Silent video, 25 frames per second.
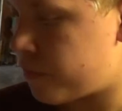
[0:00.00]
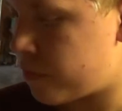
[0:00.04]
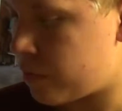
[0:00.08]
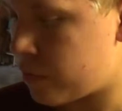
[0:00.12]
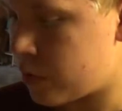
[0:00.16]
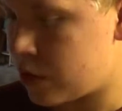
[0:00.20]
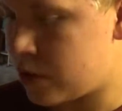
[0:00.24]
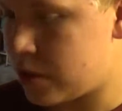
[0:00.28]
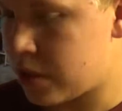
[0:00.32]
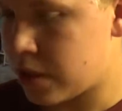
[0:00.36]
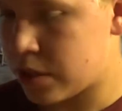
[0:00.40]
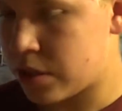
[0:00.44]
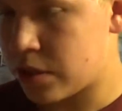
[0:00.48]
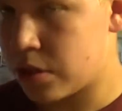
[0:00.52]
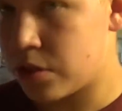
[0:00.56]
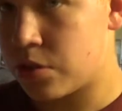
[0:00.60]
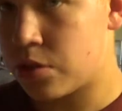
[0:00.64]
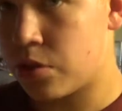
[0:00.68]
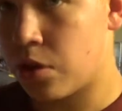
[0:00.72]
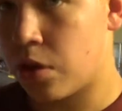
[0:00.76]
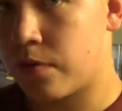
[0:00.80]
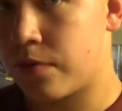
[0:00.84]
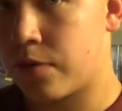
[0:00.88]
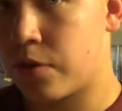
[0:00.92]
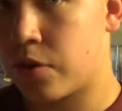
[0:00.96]
6 inches
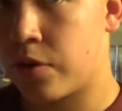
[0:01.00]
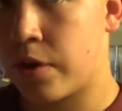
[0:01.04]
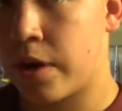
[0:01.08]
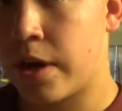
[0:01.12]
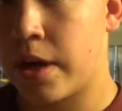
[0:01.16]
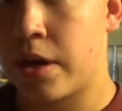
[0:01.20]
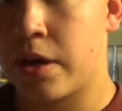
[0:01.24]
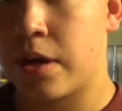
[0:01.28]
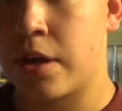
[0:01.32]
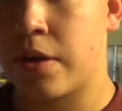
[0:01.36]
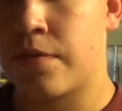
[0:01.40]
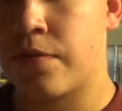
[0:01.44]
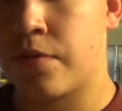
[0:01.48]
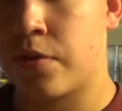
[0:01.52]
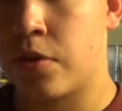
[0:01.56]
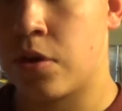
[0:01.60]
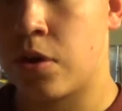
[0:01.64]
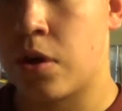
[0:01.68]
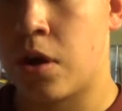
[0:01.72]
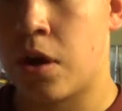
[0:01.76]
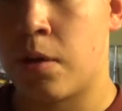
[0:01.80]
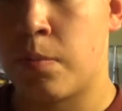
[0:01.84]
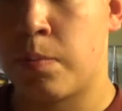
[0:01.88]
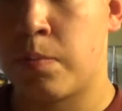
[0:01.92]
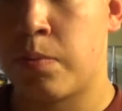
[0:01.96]
off the ground if you're
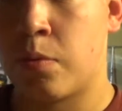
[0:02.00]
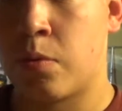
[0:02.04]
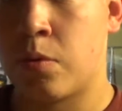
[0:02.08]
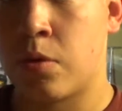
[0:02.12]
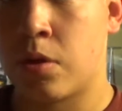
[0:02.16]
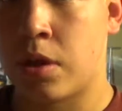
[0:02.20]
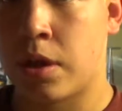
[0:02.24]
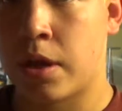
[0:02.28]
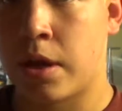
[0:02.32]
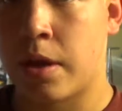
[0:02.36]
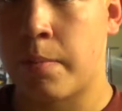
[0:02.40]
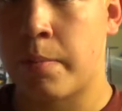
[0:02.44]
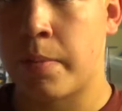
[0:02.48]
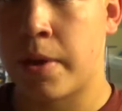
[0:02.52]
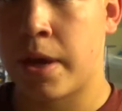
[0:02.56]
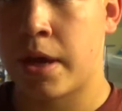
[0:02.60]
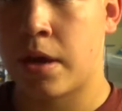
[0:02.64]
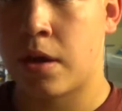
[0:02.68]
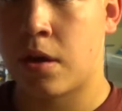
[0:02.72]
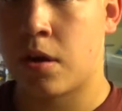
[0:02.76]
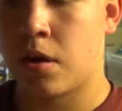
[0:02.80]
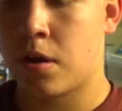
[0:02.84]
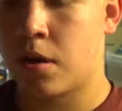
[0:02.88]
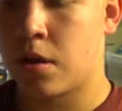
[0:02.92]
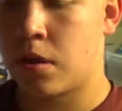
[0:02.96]
up on like a
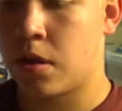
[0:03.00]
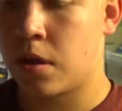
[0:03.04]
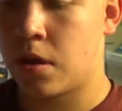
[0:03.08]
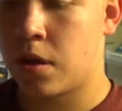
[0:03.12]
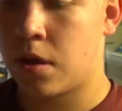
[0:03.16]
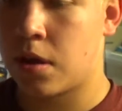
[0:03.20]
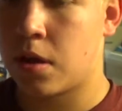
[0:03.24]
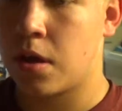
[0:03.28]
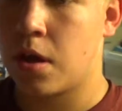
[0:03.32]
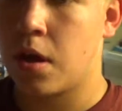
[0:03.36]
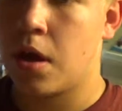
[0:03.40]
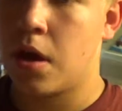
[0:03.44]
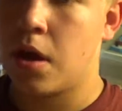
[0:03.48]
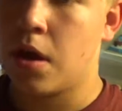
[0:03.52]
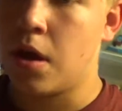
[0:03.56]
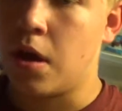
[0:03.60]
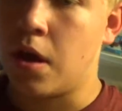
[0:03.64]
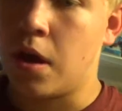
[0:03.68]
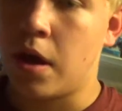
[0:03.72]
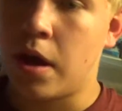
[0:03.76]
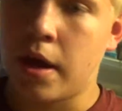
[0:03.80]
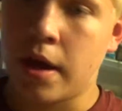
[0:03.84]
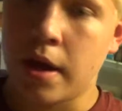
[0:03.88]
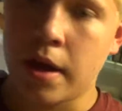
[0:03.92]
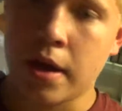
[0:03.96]
bank or anything.
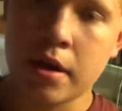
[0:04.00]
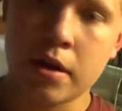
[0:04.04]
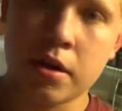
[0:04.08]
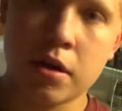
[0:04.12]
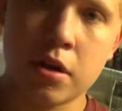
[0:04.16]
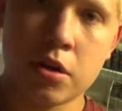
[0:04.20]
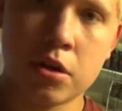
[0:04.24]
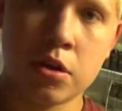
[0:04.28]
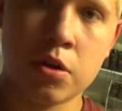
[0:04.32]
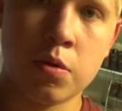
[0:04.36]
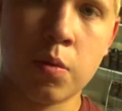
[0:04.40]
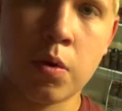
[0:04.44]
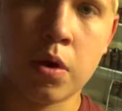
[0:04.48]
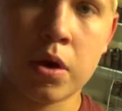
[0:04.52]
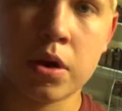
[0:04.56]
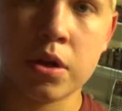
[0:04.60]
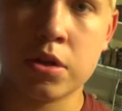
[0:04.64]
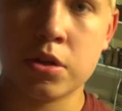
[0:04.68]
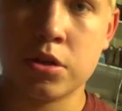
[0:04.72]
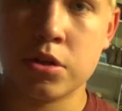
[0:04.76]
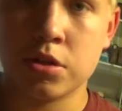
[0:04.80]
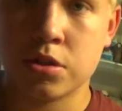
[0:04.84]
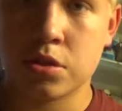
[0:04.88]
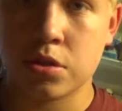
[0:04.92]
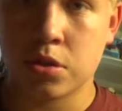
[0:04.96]
And you want it
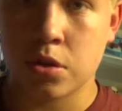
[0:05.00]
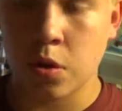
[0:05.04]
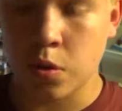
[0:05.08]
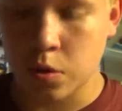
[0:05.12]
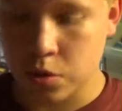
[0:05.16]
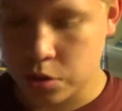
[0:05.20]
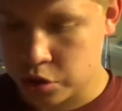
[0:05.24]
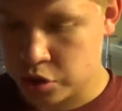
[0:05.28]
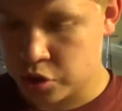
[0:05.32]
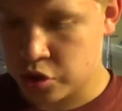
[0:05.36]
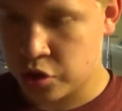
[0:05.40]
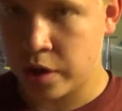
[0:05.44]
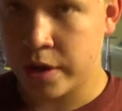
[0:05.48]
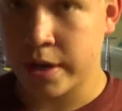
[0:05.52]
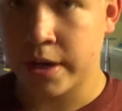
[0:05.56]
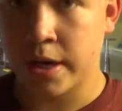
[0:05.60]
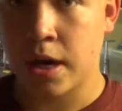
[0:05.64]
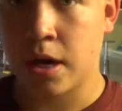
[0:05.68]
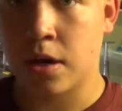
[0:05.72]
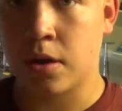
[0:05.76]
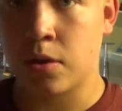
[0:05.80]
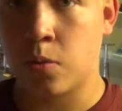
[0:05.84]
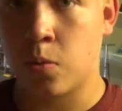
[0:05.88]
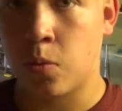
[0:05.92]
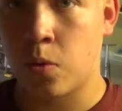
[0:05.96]
just going straight
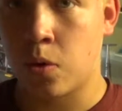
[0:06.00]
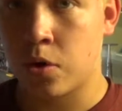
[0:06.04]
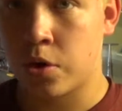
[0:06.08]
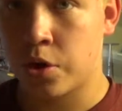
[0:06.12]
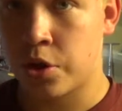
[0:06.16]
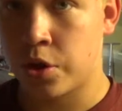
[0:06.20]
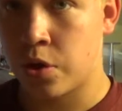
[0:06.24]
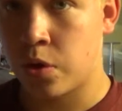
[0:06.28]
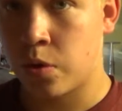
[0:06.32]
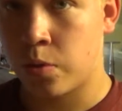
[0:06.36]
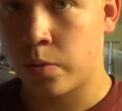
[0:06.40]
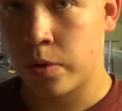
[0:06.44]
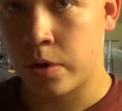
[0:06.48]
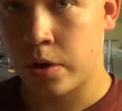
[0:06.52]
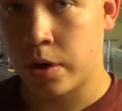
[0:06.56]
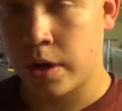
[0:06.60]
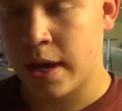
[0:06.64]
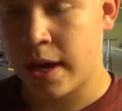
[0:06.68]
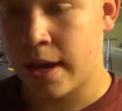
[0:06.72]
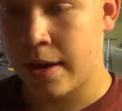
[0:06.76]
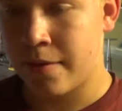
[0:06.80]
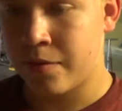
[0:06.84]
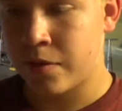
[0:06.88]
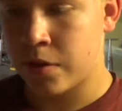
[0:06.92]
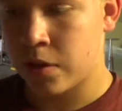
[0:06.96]
down in the water. You don't want to
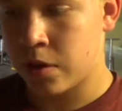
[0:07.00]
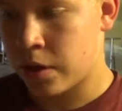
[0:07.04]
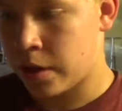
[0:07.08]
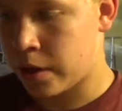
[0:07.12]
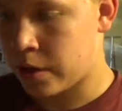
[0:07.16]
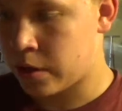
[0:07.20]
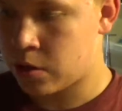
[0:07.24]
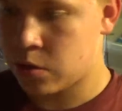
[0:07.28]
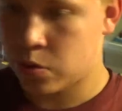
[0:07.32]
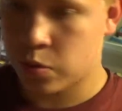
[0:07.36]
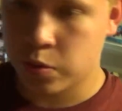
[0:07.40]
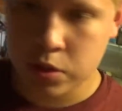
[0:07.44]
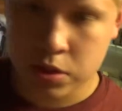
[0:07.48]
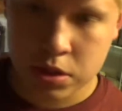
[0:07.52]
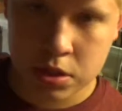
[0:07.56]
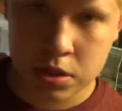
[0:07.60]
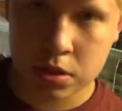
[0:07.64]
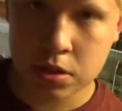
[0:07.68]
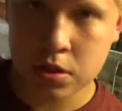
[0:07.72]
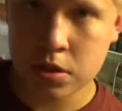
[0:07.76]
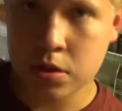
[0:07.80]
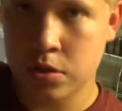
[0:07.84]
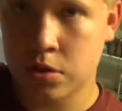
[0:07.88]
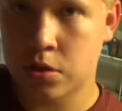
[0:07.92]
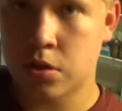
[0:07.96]
have it like twisting
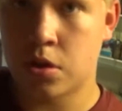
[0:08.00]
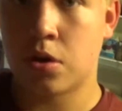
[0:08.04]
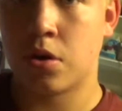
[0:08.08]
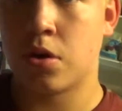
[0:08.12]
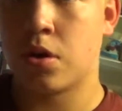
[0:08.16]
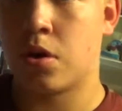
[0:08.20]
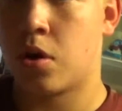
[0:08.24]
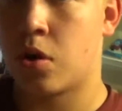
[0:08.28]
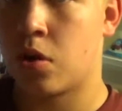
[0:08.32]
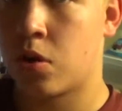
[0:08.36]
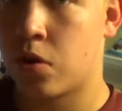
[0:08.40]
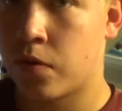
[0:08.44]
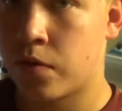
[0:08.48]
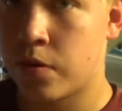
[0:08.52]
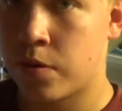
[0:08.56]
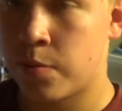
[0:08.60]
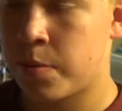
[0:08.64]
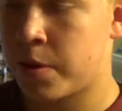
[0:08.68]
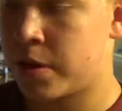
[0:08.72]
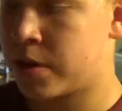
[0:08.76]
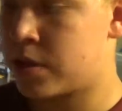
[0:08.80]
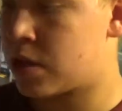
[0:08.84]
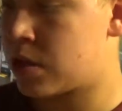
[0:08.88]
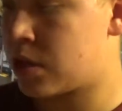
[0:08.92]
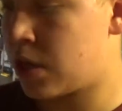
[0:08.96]
and turning all over the
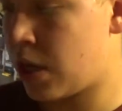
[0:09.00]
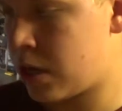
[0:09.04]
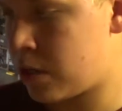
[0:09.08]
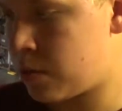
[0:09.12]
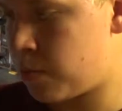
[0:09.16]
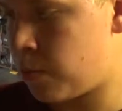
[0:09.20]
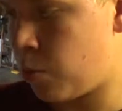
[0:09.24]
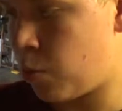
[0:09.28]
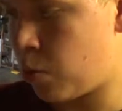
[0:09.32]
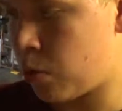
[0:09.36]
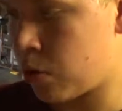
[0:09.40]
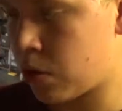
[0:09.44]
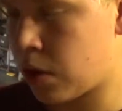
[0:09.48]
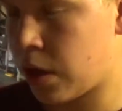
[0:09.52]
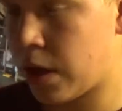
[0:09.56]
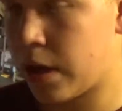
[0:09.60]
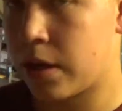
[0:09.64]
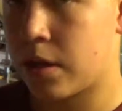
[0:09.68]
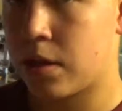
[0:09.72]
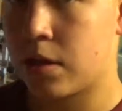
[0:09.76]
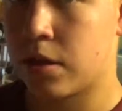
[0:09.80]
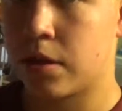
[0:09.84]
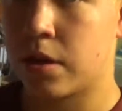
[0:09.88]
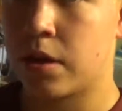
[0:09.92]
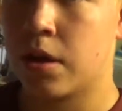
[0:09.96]
place, because that's more
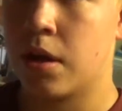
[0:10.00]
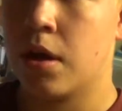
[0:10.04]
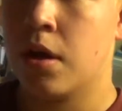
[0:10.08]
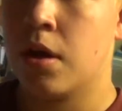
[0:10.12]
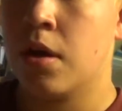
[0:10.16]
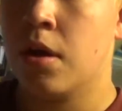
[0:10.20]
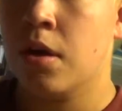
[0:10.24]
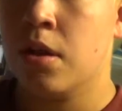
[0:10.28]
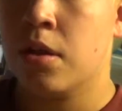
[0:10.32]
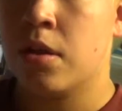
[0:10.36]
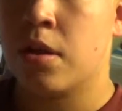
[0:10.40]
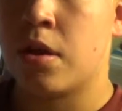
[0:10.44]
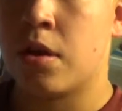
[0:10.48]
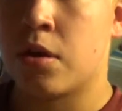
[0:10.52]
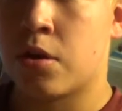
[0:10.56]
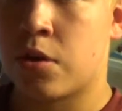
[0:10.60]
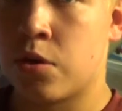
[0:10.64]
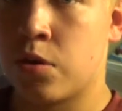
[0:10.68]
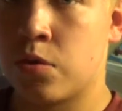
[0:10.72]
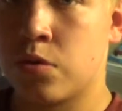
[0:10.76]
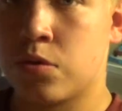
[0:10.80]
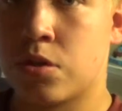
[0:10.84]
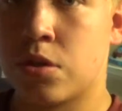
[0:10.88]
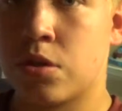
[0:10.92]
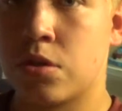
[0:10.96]
likely that a
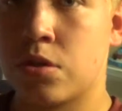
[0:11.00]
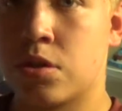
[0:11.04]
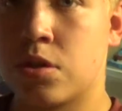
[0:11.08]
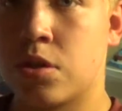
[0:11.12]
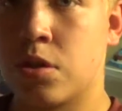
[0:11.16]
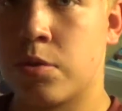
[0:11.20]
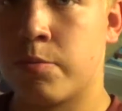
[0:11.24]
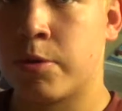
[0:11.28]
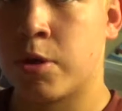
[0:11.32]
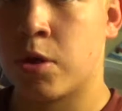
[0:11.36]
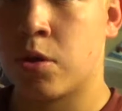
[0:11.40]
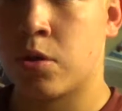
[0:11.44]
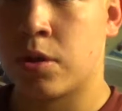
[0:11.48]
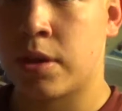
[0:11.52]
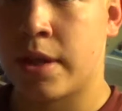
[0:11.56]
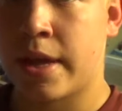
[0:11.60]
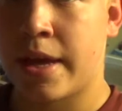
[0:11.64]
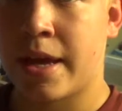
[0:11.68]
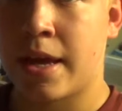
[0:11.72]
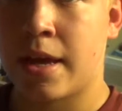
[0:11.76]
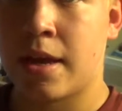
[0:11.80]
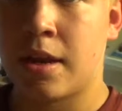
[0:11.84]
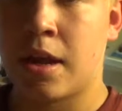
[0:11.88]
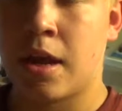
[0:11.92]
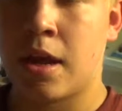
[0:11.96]
coon's going to still be on
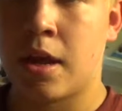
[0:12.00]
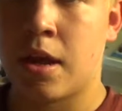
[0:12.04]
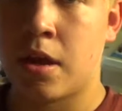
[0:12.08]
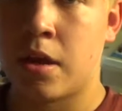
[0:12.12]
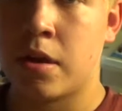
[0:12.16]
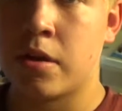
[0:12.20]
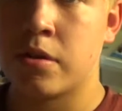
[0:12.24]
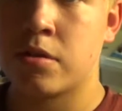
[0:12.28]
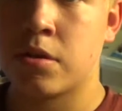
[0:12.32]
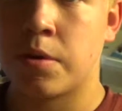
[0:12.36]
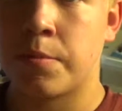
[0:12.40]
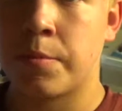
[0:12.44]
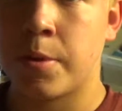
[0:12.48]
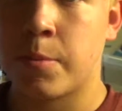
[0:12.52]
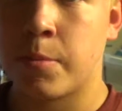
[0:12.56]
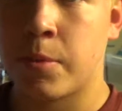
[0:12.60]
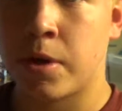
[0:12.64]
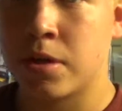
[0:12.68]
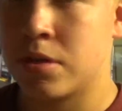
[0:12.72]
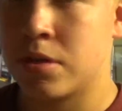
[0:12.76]
land and somebody might